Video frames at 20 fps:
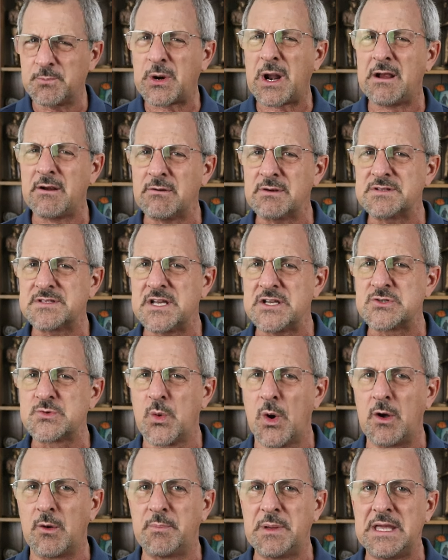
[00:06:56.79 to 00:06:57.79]
prioritize
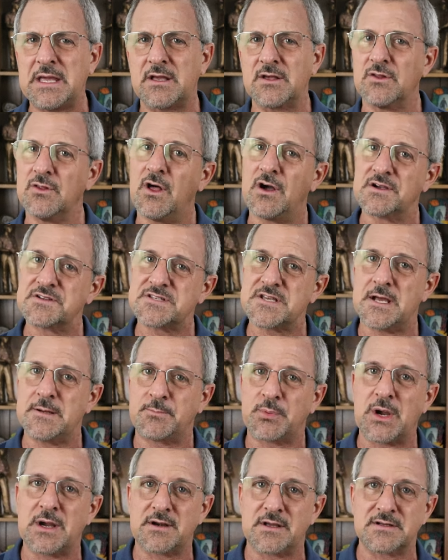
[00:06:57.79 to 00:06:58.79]
well-being
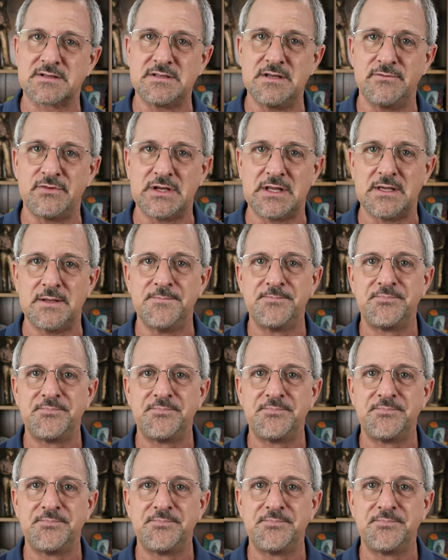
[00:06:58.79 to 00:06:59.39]
alongside productivity.